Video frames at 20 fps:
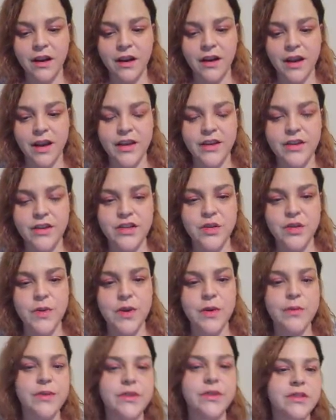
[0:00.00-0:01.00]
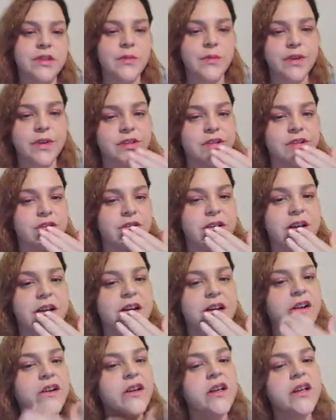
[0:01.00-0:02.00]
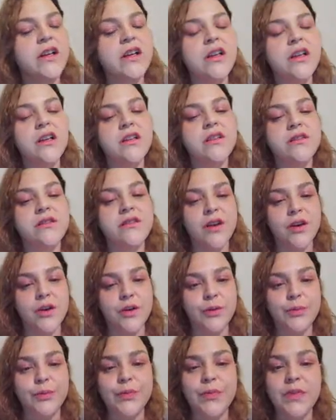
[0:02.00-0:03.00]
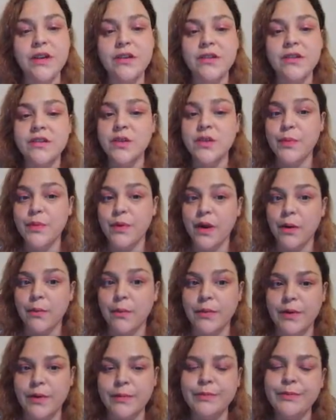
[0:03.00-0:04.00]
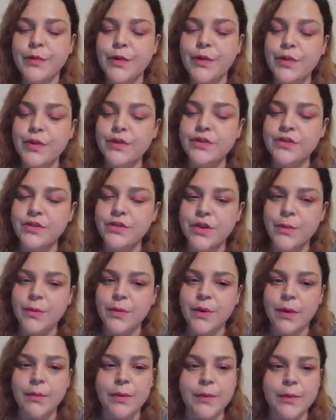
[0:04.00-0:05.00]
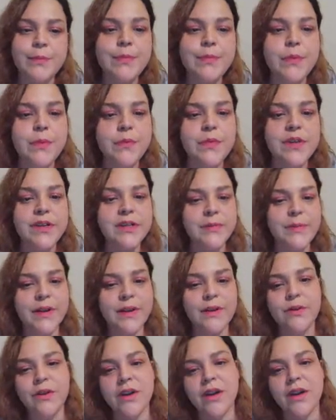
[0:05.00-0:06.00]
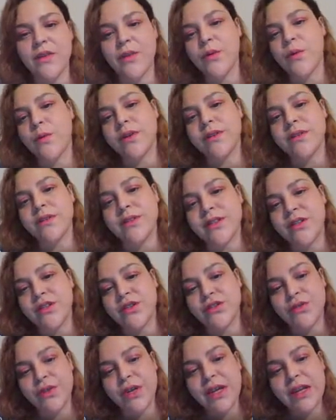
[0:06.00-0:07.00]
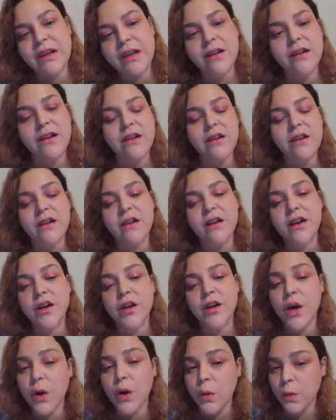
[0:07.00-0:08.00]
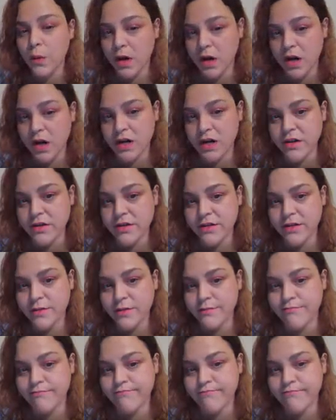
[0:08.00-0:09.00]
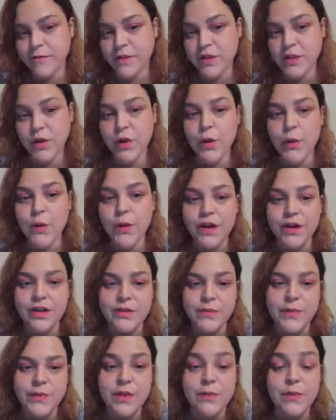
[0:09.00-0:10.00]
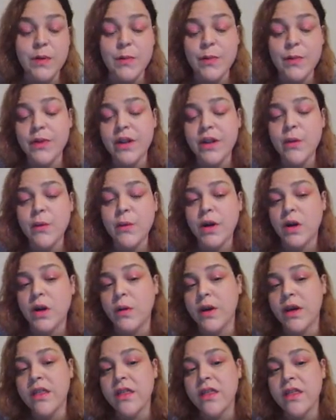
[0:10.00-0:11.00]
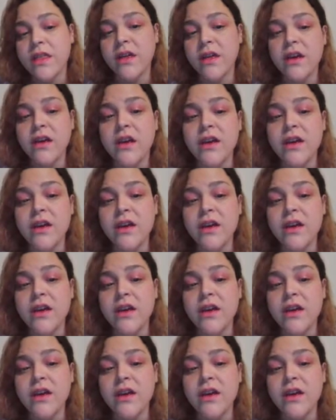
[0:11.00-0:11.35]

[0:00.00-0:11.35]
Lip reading: All right, you should be able to see my screen now. So here's the problem, or the story problem. Miss Maldonado wants to treat her coworkers, so coworkers mean the people that I work with,